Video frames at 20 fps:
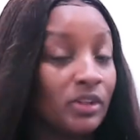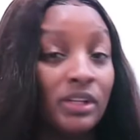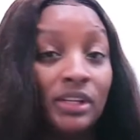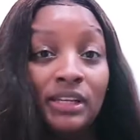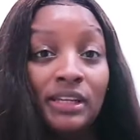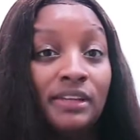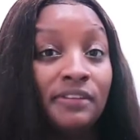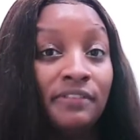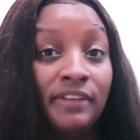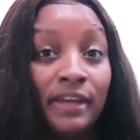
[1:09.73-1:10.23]

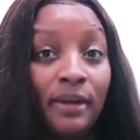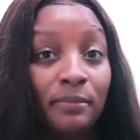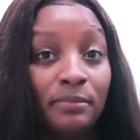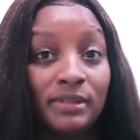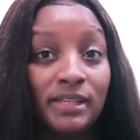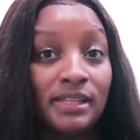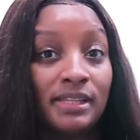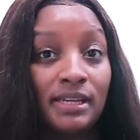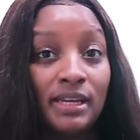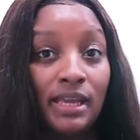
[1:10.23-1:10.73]
Living up
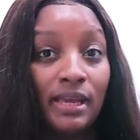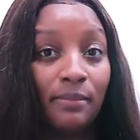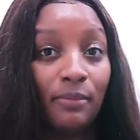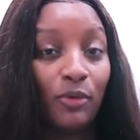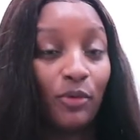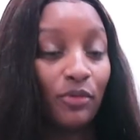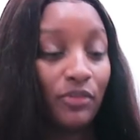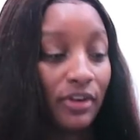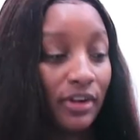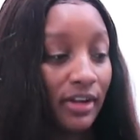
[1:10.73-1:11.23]
to the name
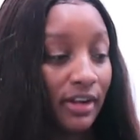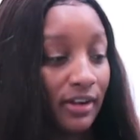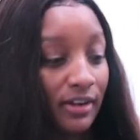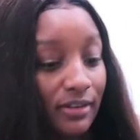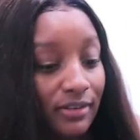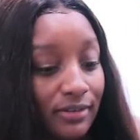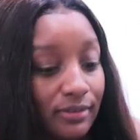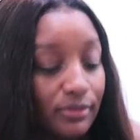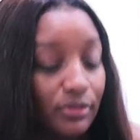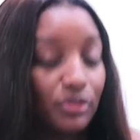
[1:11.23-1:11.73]
over
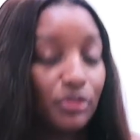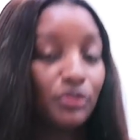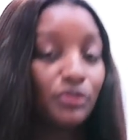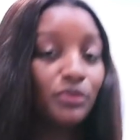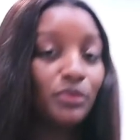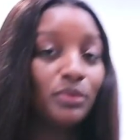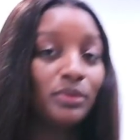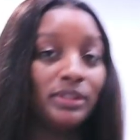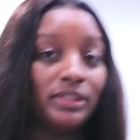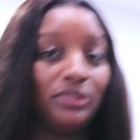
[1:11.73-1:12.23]
here.
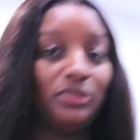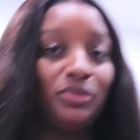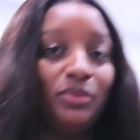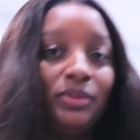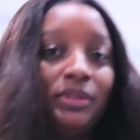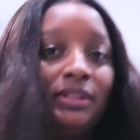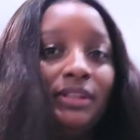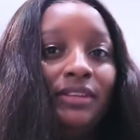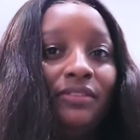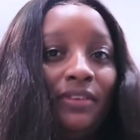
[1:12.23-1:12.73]
Truly,
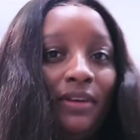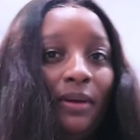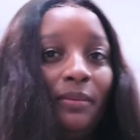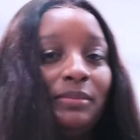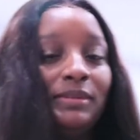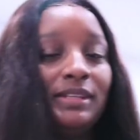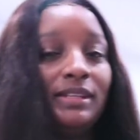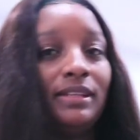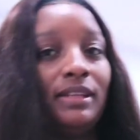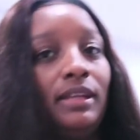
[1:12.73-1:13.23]
truly living up
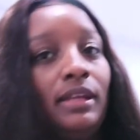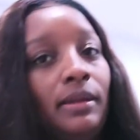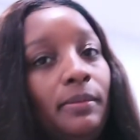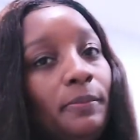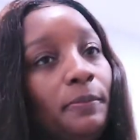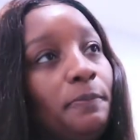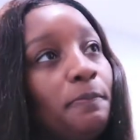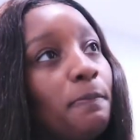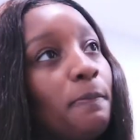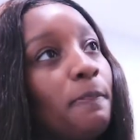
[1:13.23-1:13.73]
to the name.